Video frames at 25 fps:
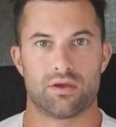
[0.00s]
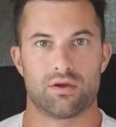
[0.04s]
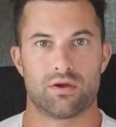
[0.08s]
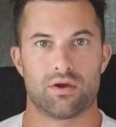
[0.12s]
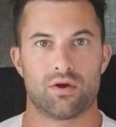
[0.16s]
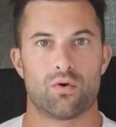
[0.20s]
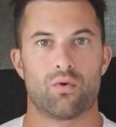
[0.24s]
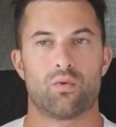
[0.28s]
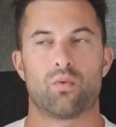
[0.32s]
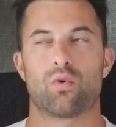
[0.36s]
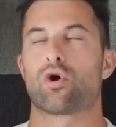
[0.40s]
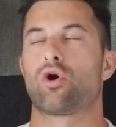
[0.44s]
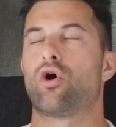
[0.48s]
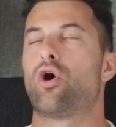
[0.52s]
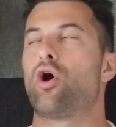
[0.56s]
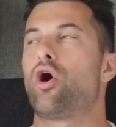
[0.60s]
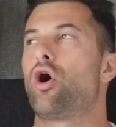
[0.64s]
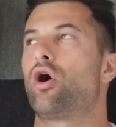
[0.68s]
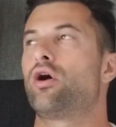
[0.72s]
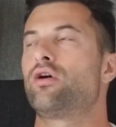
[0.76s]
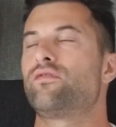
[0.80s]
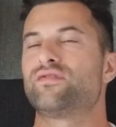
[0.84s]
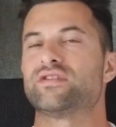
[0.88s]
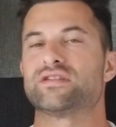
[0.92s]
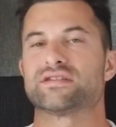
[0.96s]
where
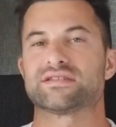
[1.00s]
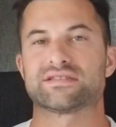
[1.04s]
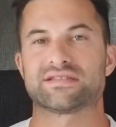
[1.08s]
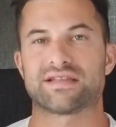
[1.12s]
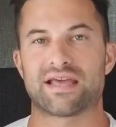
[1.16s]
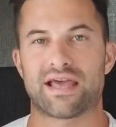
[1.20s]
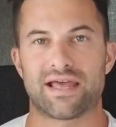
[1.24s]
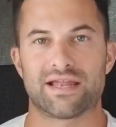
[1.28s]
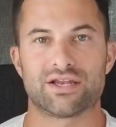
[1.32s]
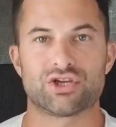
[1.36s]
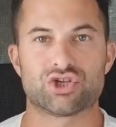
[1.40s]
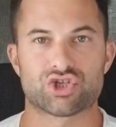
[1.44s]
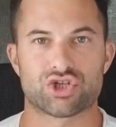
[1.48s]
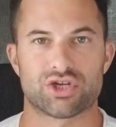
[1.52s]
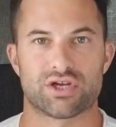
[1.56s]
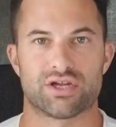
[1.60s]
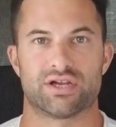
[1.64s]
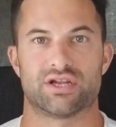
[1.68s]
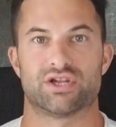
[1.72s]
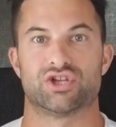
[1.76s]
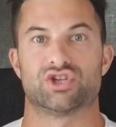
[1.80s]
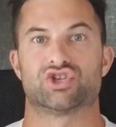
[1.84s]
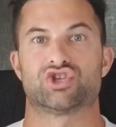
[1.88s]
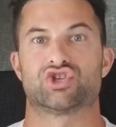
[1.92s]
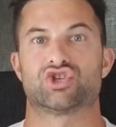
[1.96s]
all this tension
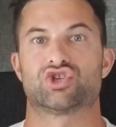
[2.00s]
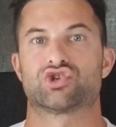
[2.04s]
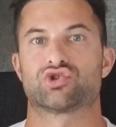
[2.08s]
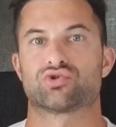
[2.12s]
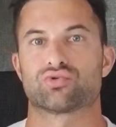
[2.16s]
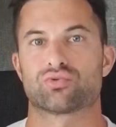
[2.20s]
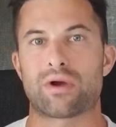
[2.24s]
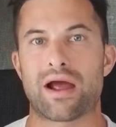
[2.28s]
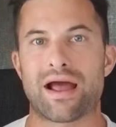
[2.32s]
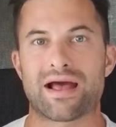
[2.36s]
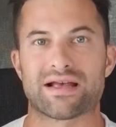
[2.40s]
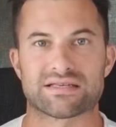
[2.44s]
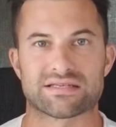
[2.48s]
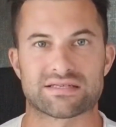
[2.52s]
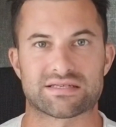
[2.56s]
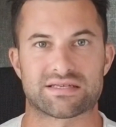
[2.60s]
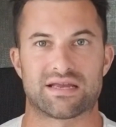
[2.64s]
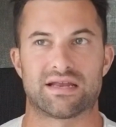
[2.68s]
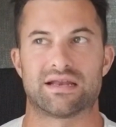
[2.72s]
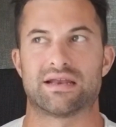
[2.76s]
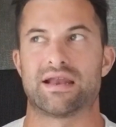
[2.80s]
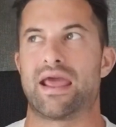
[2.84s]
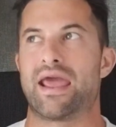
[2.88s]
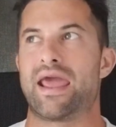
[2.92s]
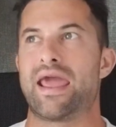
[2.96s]
and stress
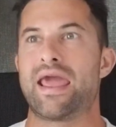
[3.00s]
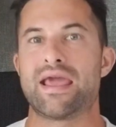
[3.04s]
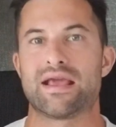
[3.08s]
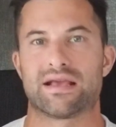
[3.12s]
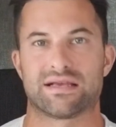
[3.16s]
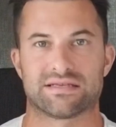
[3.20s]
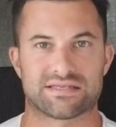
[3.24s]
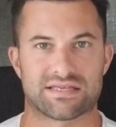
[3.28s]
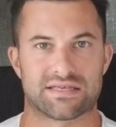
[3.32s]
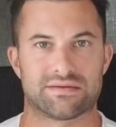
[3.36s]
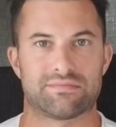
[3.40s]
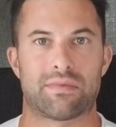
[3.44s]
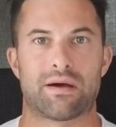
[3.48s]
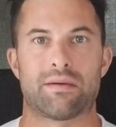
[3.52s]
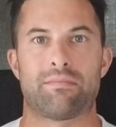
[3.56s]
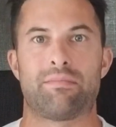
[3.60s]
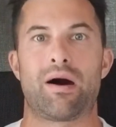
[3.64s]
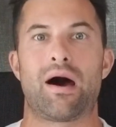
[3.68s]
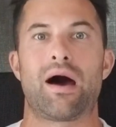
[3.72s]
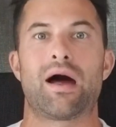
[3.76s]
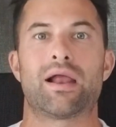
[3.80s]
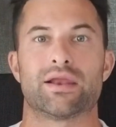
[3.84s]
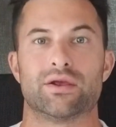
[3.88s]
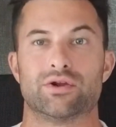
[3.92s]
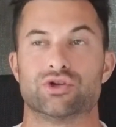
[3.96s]
and aches in my
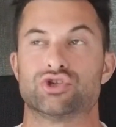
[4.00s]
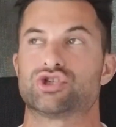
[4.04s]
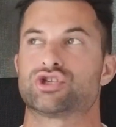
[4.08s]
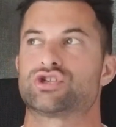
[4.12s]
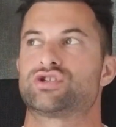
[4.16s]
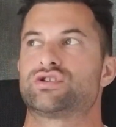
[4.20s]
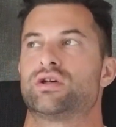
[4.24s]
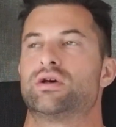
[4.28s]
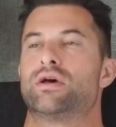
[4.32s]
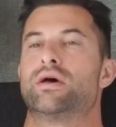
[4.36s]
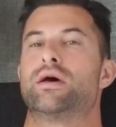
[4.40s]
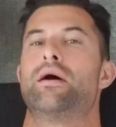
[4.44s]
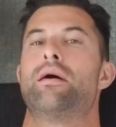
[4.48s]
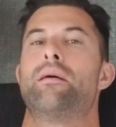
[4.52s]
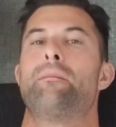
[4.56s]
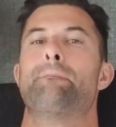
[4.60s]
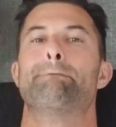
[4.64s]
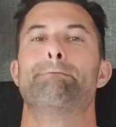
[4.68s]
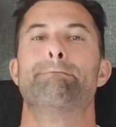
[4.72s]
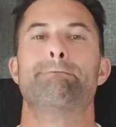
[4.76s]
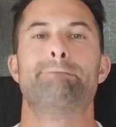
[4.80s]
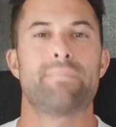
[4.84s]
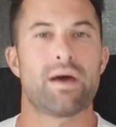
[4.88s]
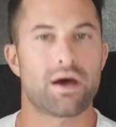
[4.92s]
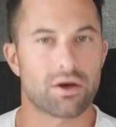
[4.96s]
body just
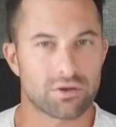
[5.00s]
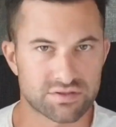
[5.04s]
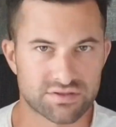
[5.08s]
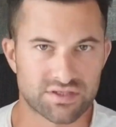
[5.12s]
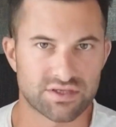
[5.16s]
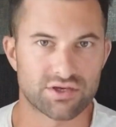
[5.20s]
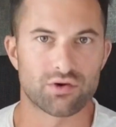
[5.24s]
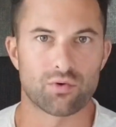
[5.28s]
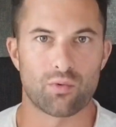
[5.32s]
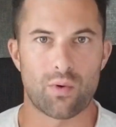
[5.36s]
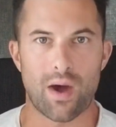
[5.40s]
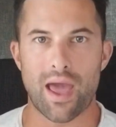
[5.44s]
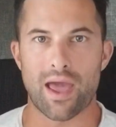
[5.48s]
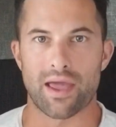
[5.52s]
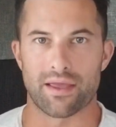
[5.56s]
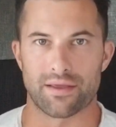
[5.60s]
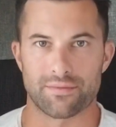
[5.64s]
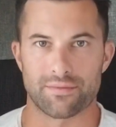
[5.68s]
melted away.